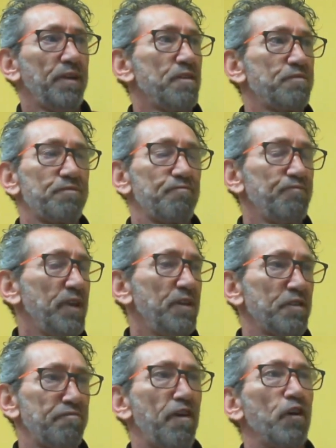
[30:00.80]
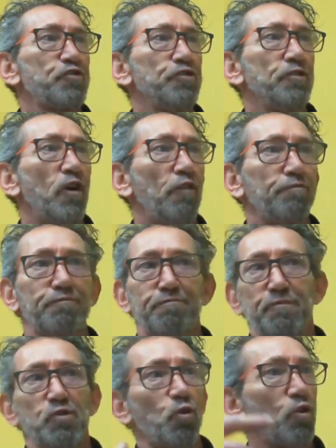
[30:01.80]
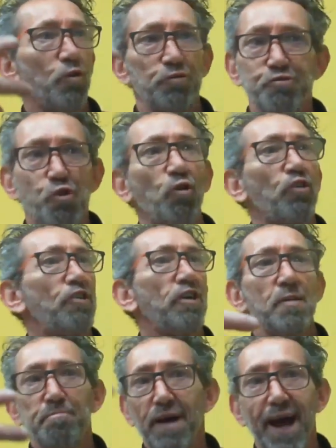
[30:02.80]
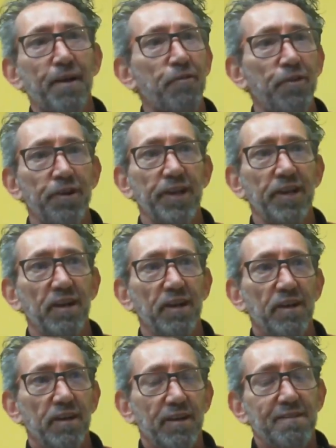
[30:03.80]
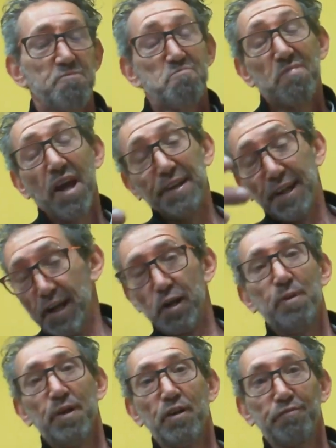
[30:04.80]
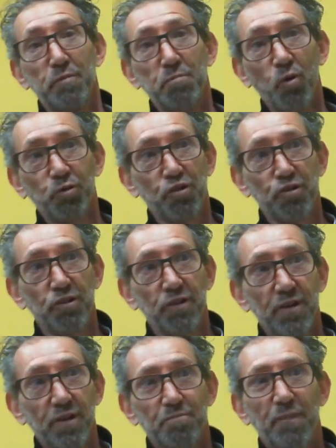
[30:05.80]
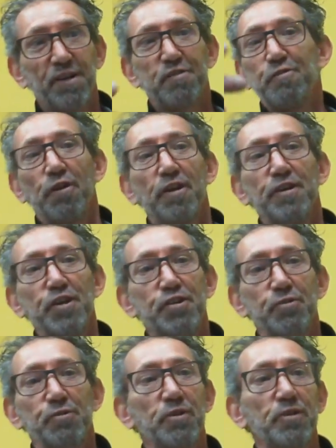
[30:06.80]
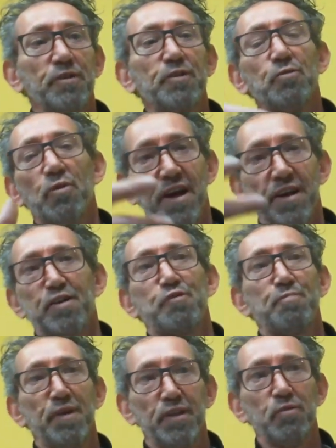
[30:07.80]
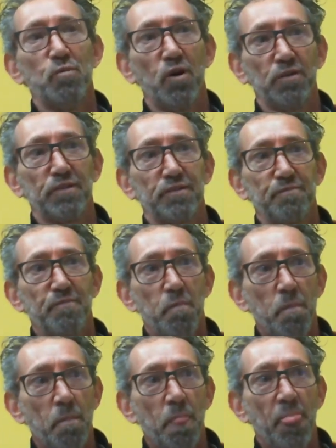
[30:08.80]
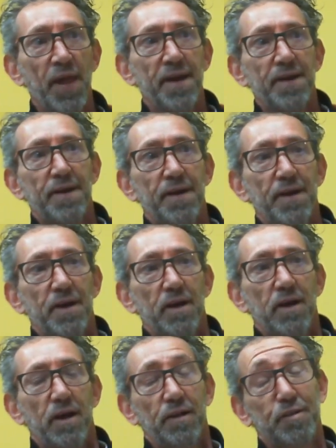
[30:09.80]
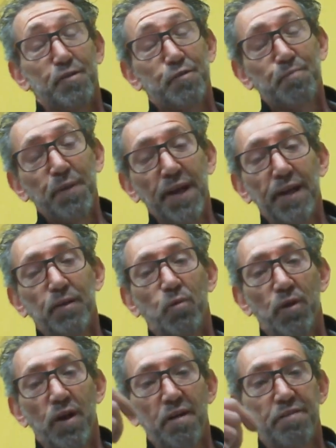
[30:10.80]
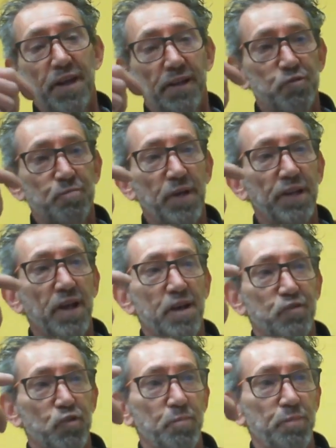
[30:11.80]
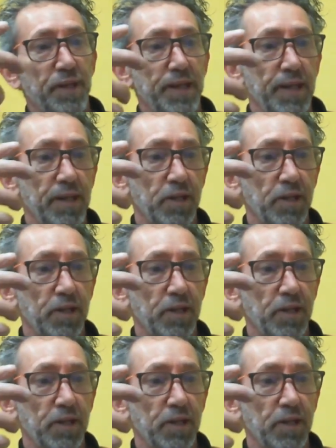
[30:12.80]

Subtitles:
is a function of your controller and battery and a little bit of the motor, but it's not an issue. You can do any speed you want. The speed, what I think, the speed has to be